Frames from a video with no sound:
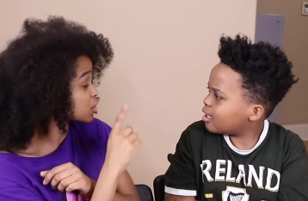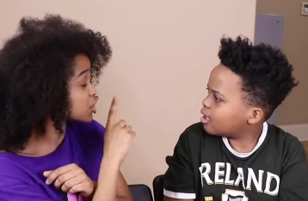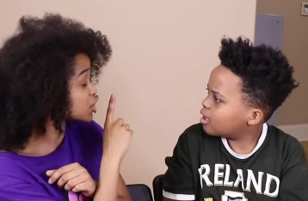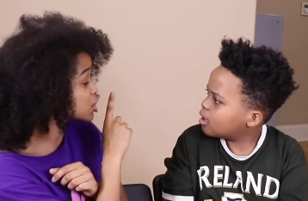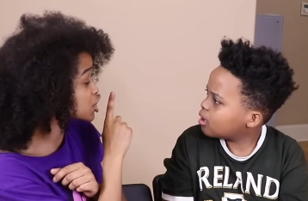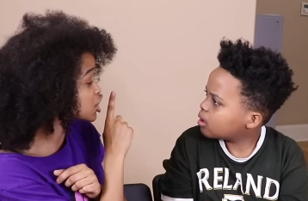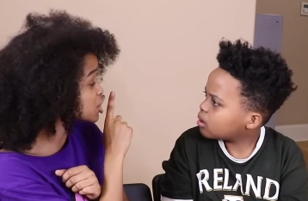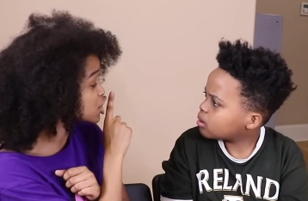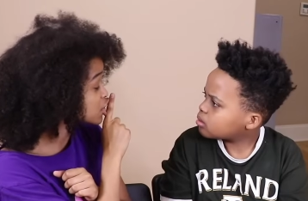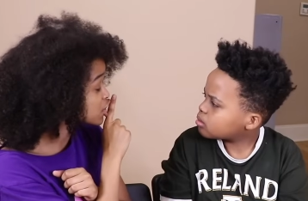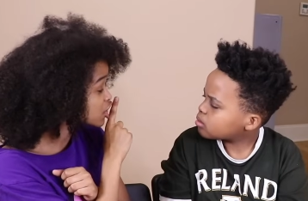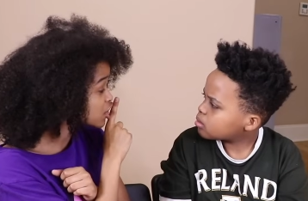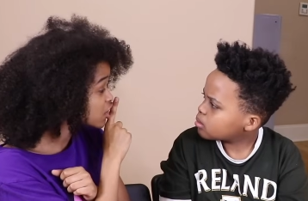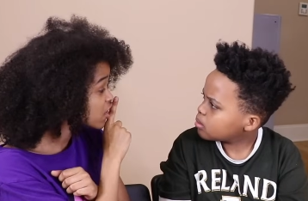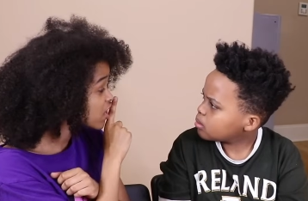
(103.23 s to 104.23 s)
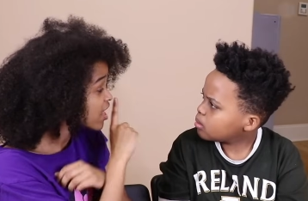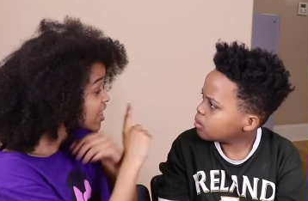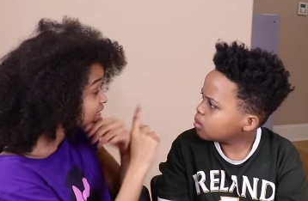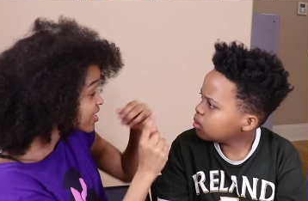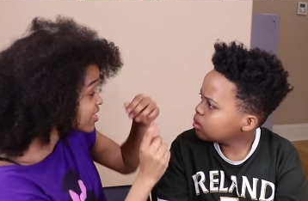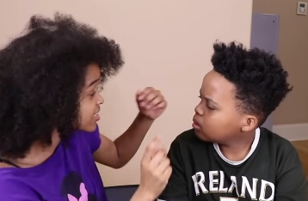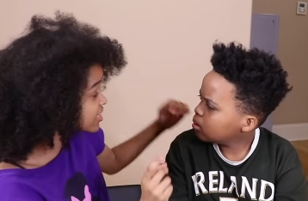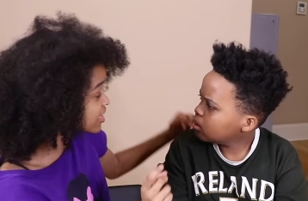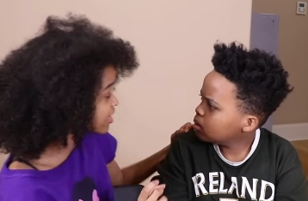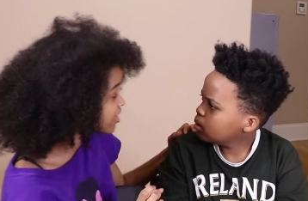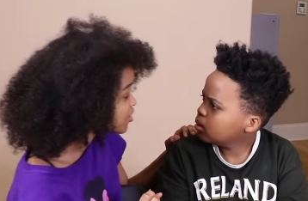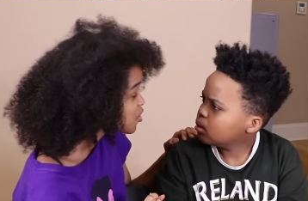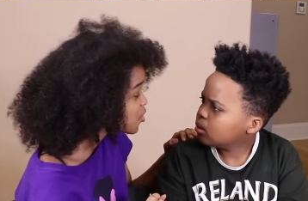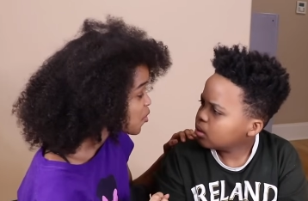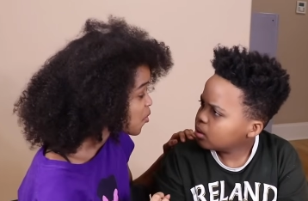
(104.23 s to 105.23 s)
Speaker 1: Shh. Listen,
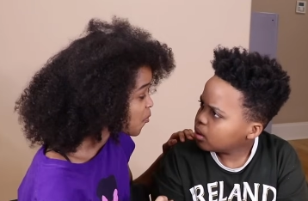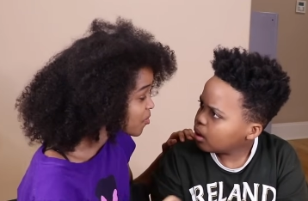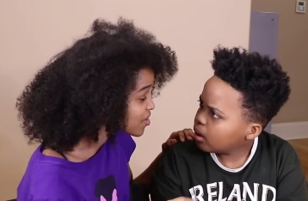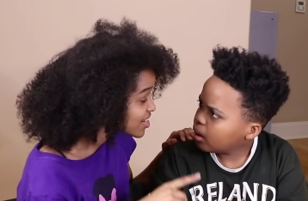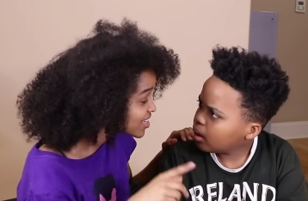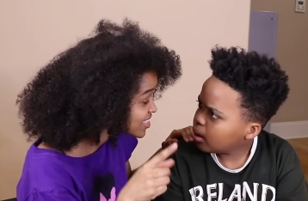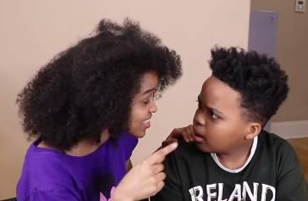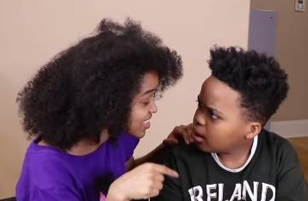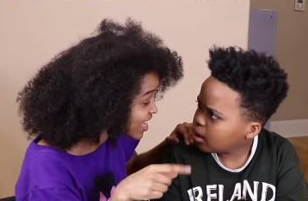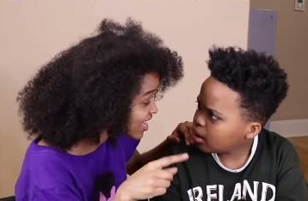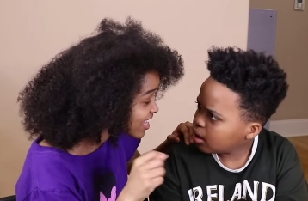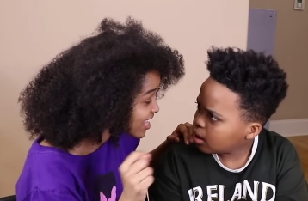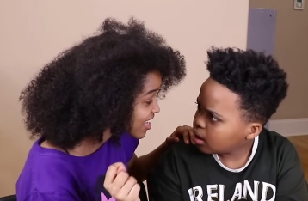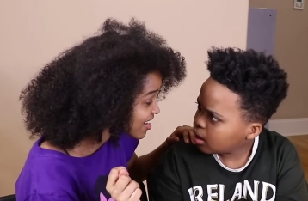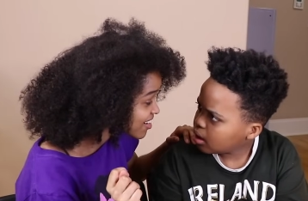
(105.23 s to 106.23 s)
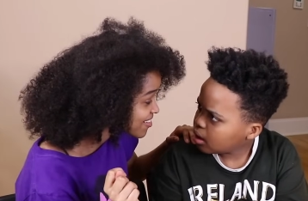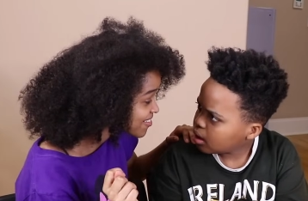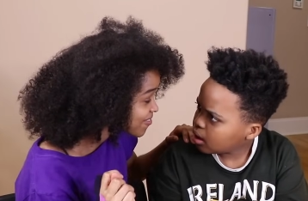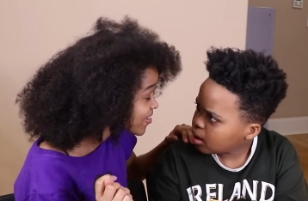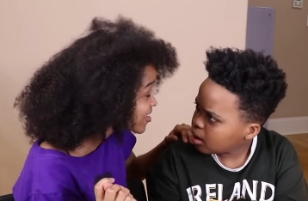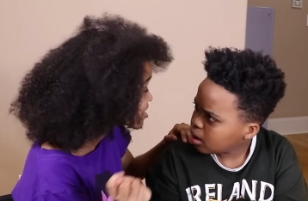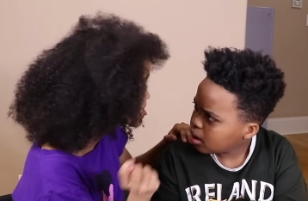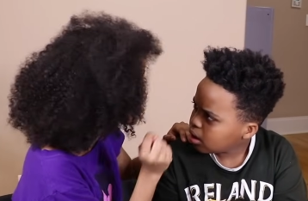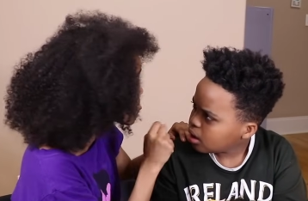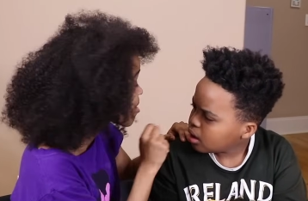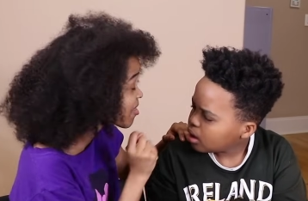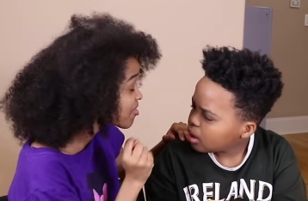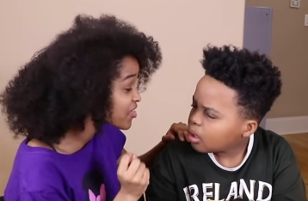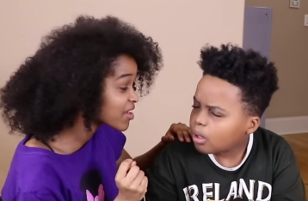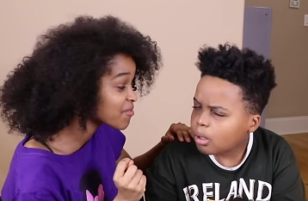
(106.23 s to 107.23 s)
we're not staying here. We're gonna go
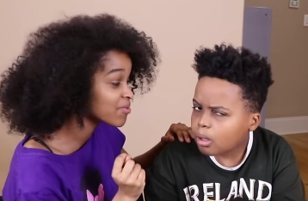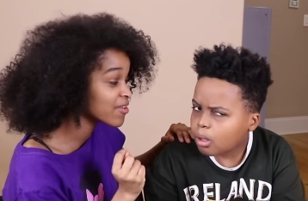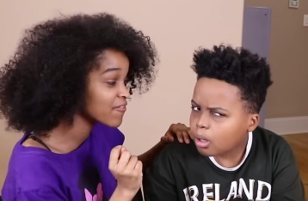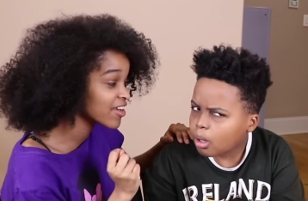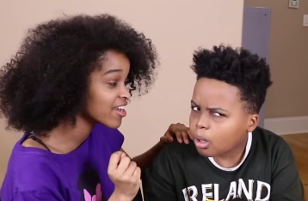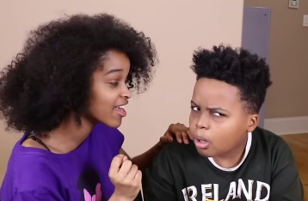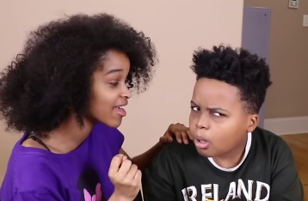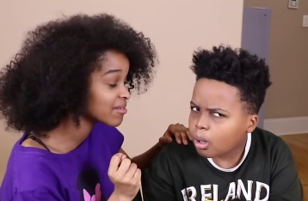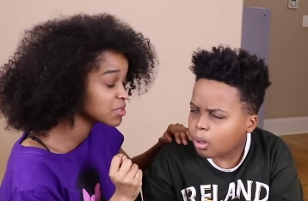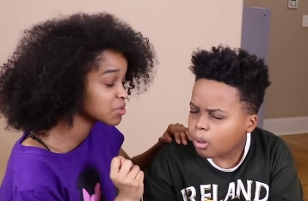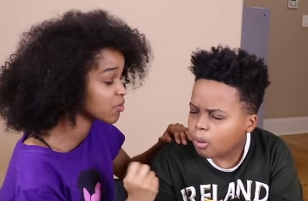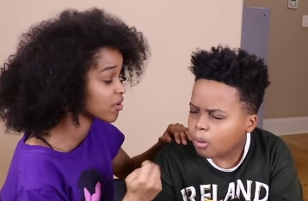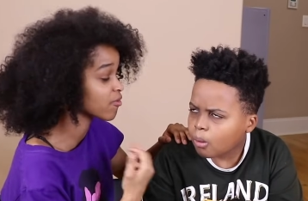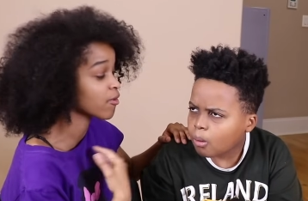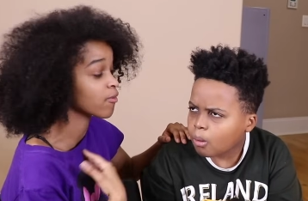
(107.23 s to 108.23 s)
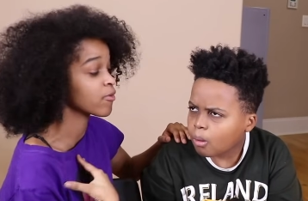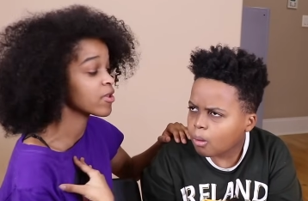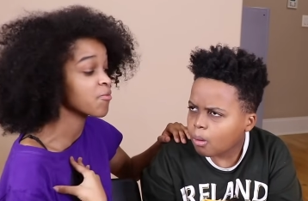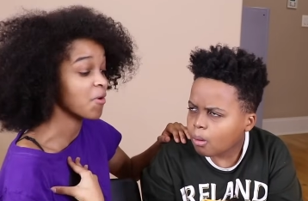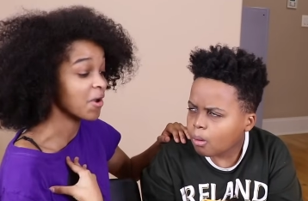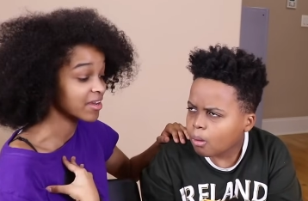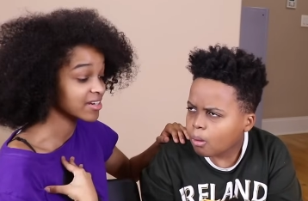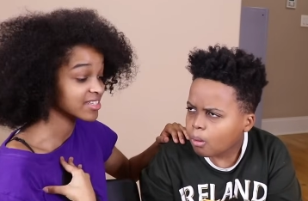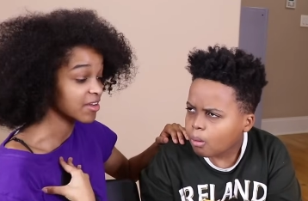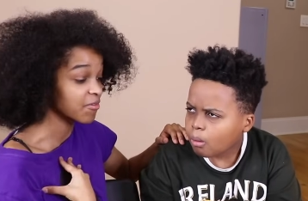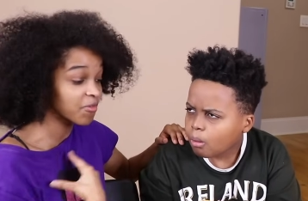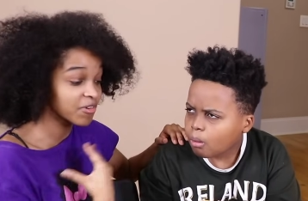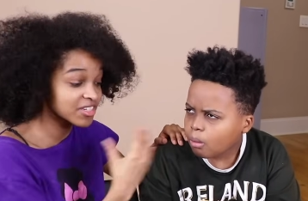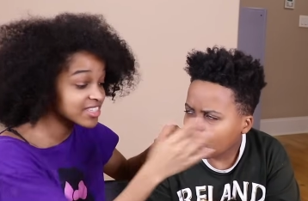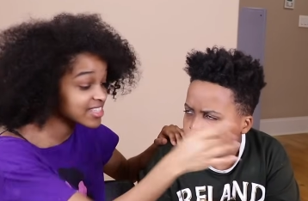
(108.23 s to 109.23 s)
out there, play video games, do whatever we want, and
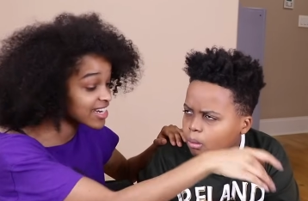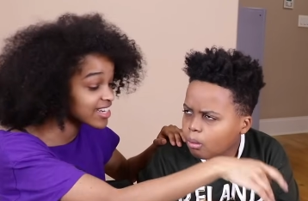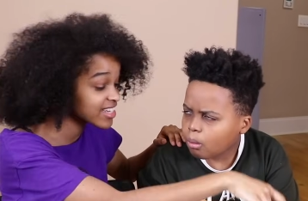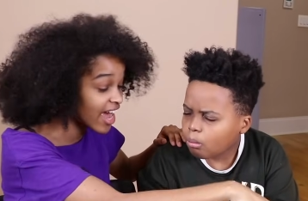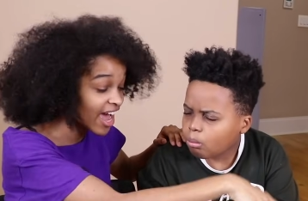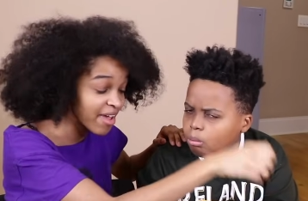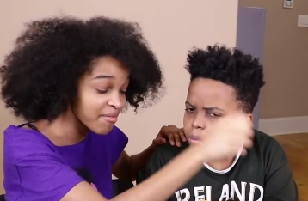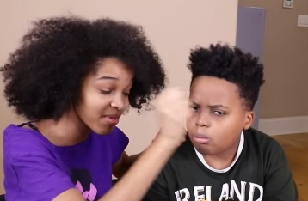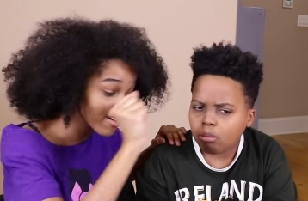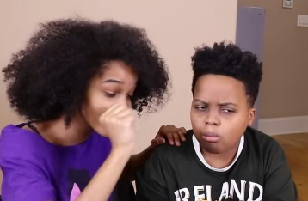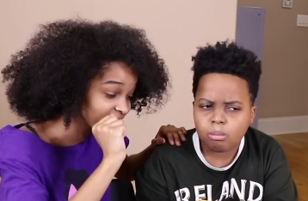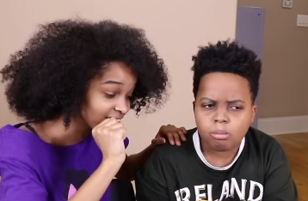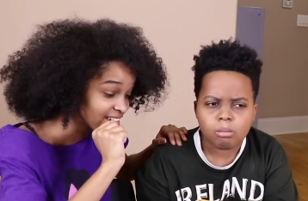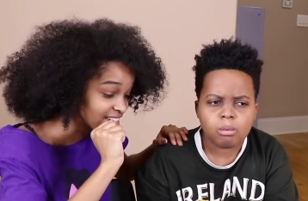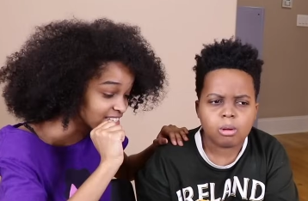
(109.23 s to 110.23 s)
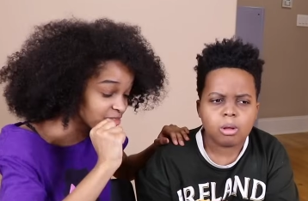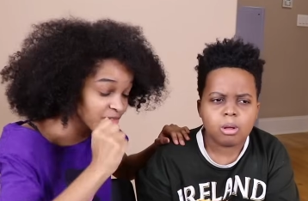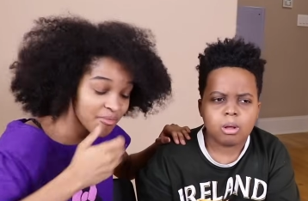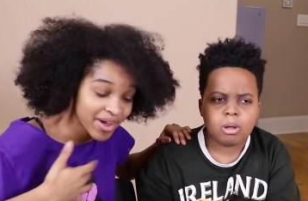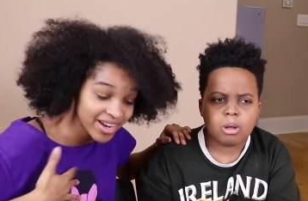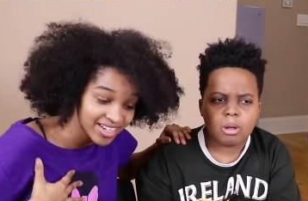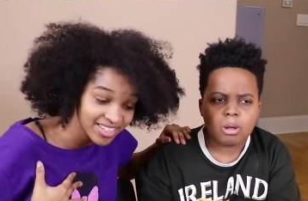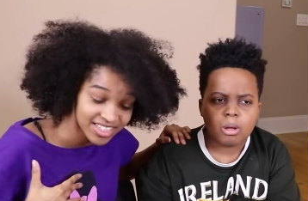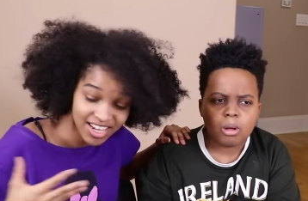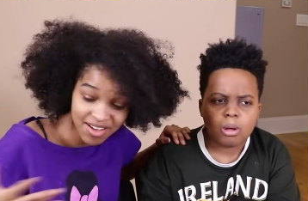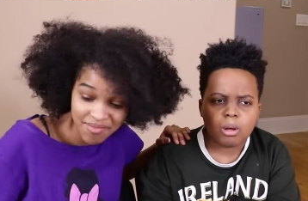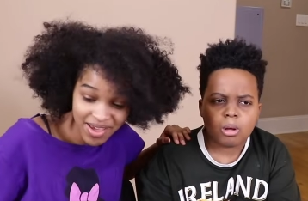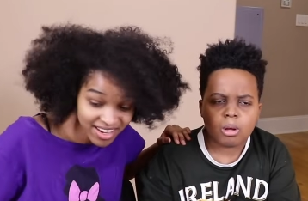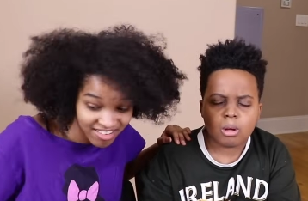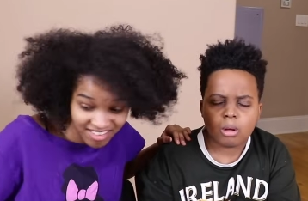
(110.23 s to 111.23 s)
we'll just set a timer to remind us to
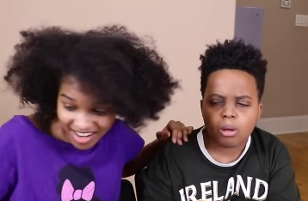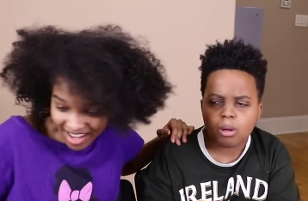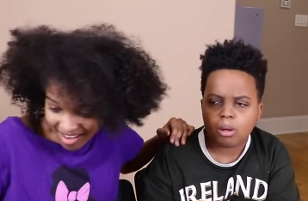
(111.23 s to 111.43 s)
come back here in